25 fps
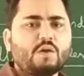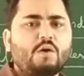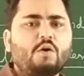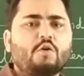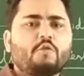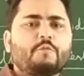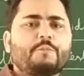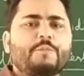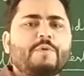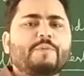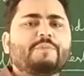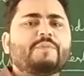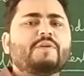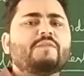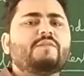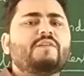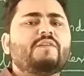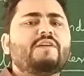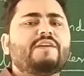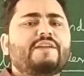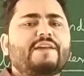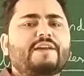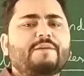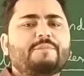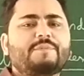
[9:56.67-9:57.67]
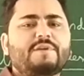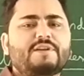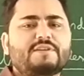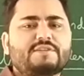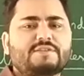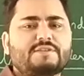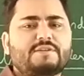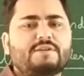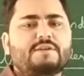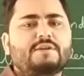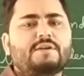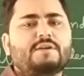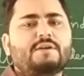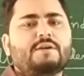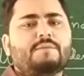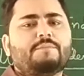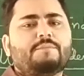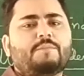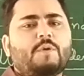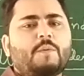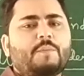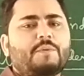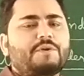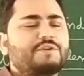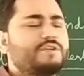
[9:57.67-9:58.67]
of people will take place,
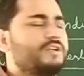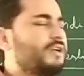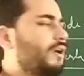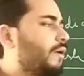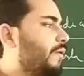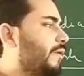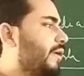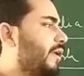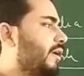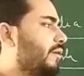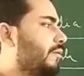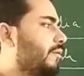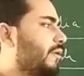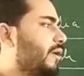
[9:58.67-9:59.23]
population counting.